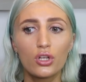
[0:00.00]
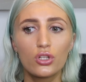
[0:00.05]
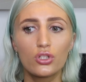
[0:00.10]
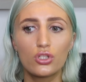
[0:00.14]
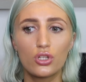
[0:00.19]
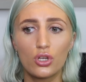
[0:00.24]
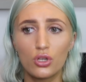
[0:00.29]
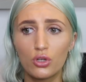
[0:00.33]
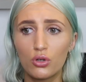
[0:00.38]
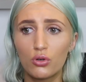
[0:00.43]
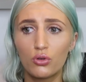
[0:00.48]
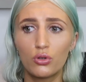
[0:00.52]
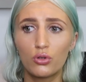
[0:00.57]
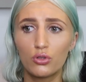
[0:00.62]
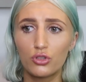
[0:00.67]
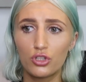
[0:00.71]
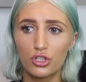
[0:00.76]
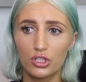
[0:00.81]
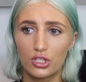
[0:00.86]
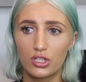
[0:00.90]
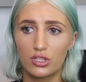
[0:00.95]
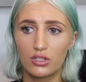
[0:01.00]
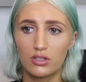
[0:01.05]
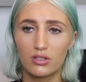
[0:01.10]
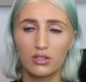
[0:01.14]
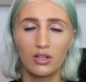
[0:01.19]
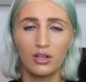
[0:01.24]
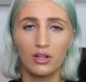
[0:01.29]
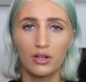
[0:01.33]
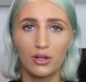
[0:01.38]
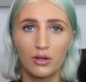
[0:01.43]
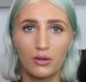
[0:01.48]
so you're not just,
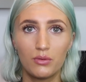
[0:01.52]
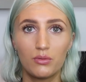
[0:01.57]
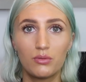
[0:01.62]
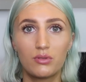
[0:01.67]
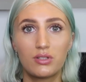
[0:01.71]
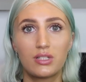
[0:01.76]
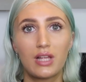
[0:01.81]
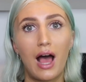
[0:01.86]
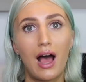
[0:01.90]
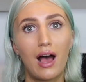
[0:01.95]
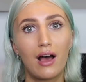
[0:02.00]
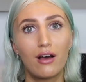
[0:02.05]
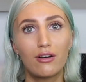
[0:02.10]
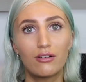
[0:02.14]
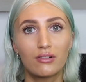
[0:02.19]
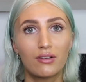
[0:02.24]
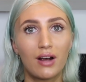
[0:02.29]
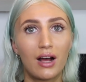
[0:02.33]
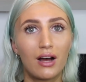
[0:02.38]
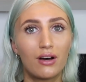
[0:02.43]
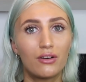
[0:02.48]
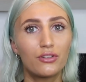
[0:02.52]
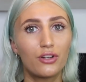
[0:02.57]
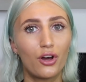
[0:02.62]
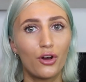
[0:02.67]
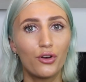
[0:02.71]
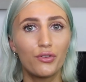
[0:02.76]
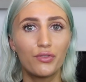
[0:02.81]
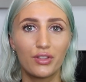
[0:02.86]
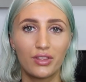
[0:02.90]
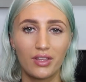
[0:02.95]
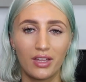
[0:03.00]
you know, sat around
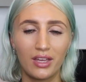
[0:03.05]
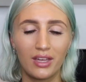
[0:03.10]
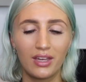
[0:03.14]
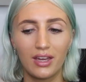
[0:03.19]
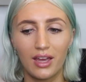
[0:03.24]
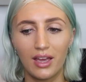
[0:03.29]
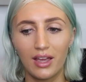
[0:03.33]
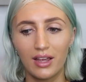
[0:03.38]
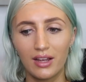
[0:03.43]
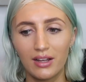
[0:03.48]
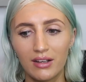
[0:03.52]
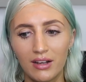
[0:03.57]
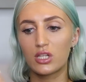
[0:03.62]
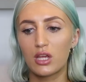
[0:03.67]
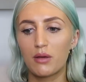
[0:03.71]
overthinking.